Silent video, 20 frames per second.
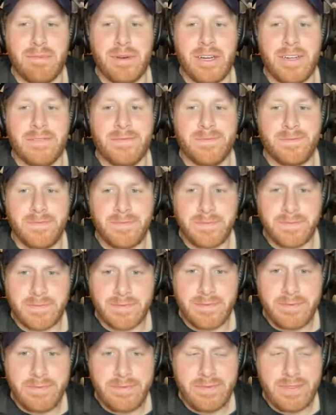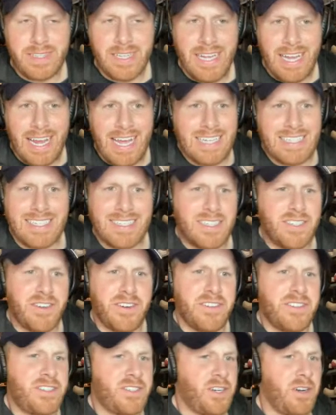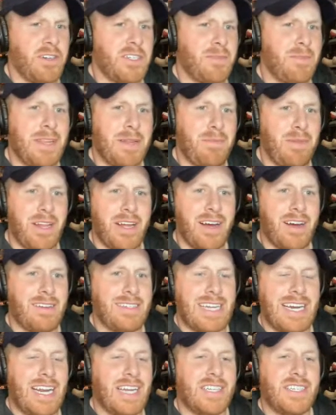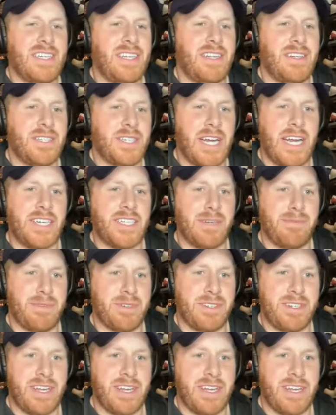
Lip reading: but it's show it to me in the playoffs. I need to see you change up your